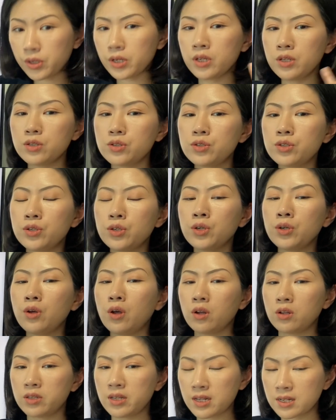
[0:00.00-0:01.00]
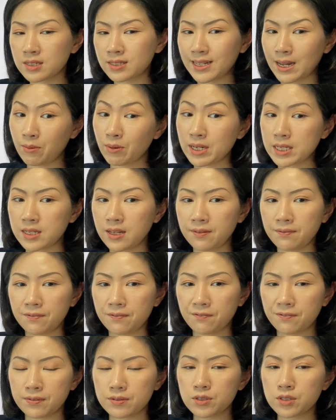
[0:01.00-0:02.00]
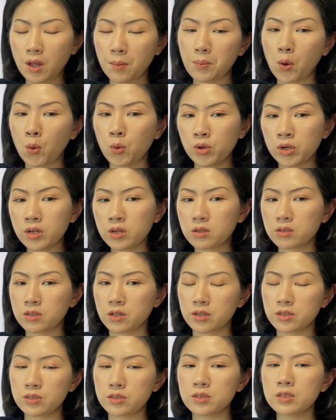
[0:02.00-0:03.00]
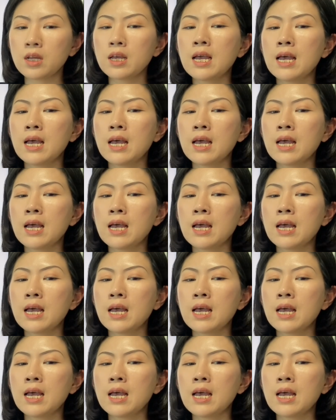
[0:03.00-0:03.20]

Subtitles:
into a declarative subordinate clause